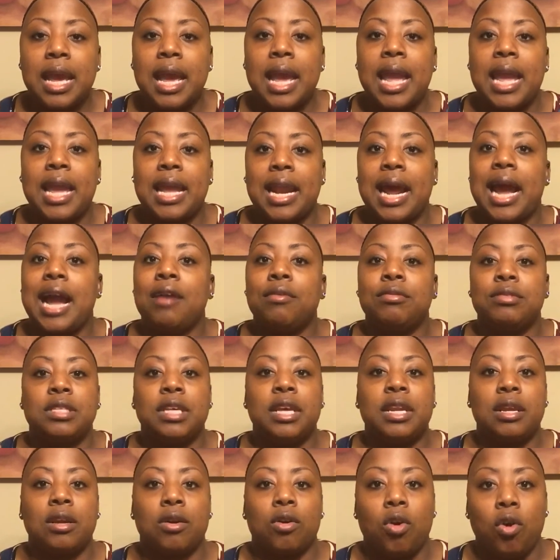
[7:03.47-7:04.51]
And I was
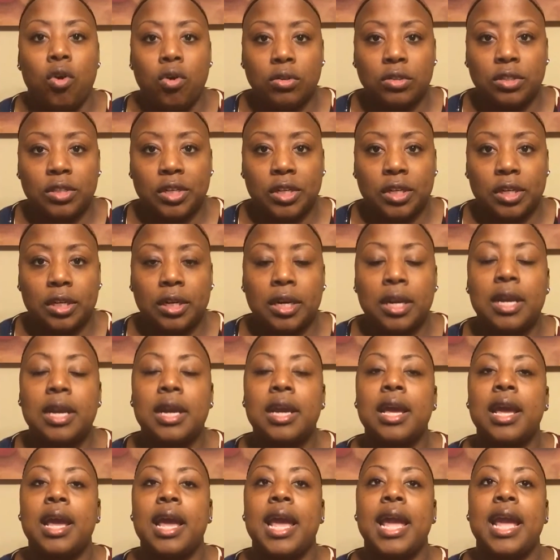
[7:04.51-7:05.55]
getting older,
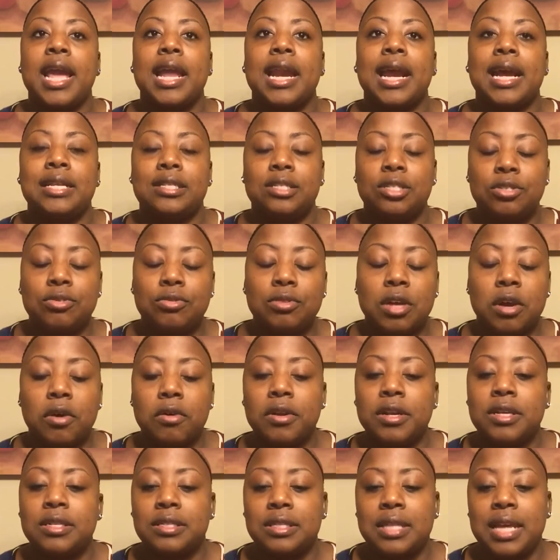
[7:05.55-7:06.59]
and I do
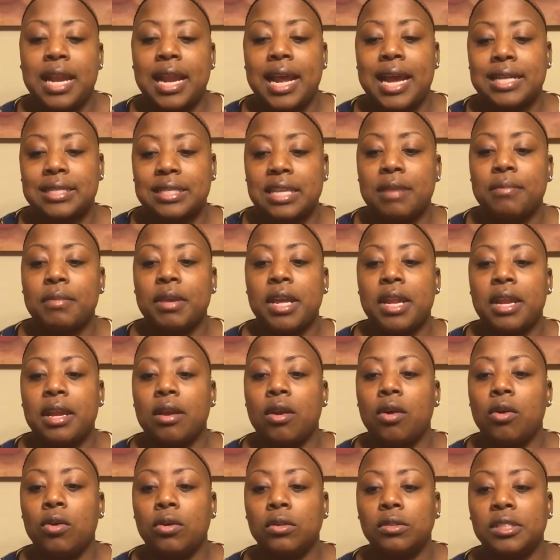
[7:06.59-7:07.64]
notice that as I'm getting
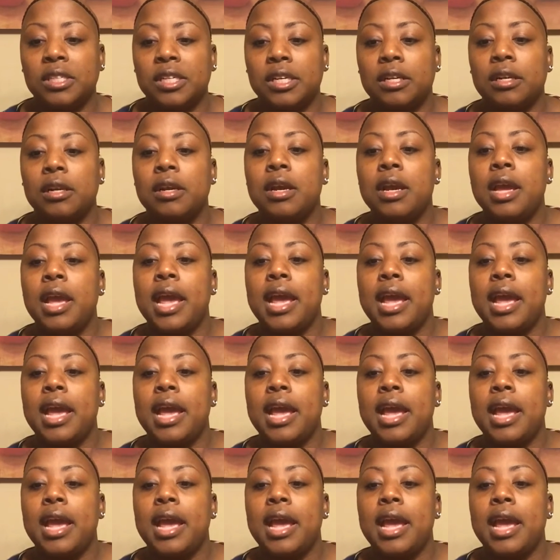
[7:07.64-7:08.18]
older